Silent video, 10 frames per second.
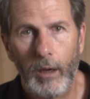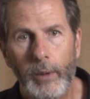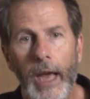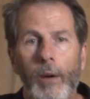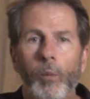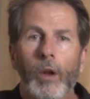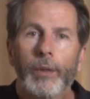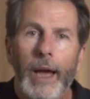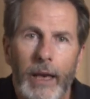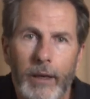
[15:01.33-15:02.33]
Okay, well
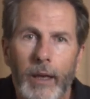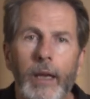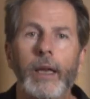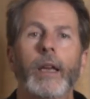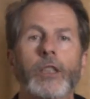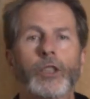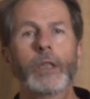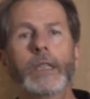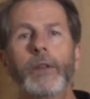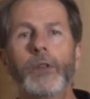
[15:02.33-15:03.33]
that
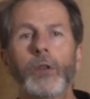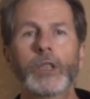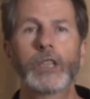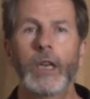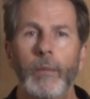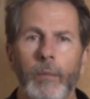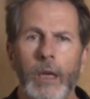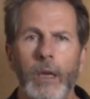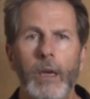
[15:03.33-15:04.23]
should give you some